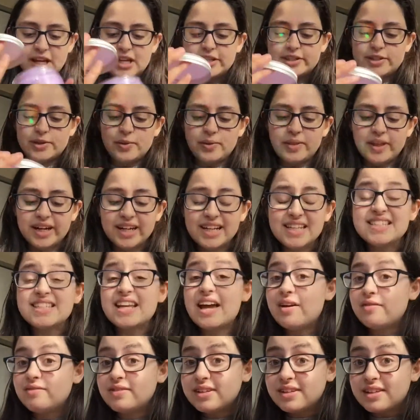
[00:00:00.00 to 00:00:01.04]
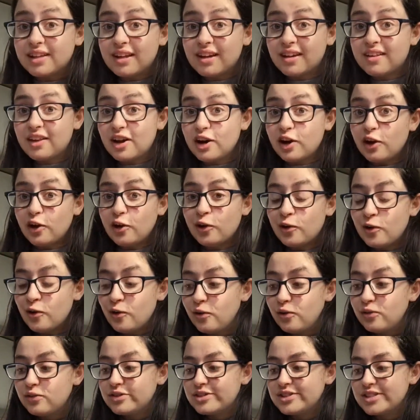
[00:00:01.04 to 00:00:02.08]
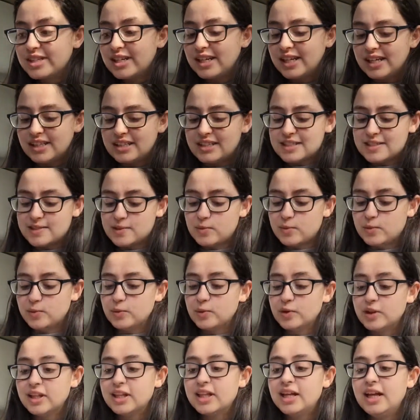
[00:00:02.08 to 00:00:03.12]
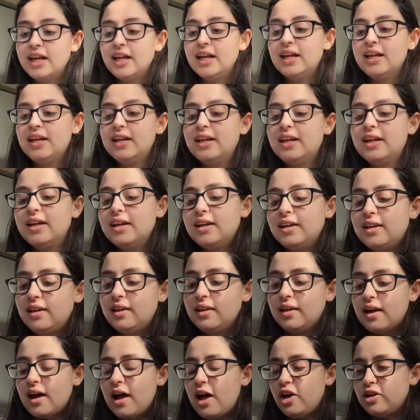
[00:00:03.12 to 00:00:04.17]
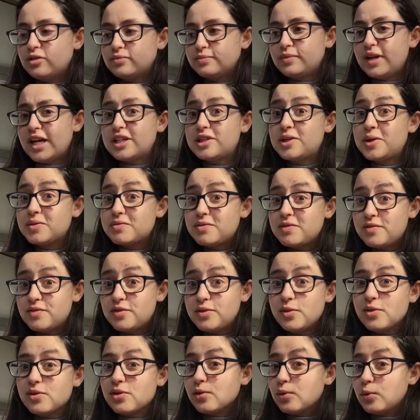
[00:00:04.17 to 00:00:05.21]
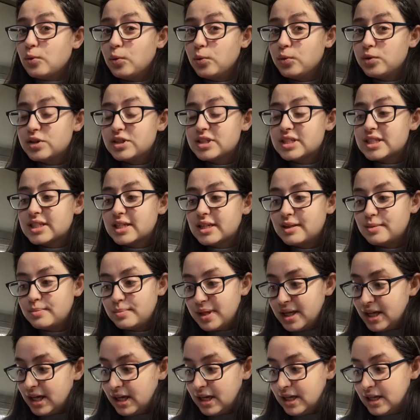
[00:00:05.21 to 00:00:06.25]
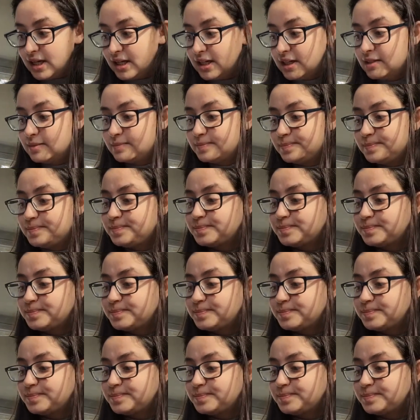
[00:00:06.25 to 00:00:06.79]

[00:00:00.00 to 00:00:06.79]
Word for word: So that is everything that I got in this haul. I do have a few other orders coming in,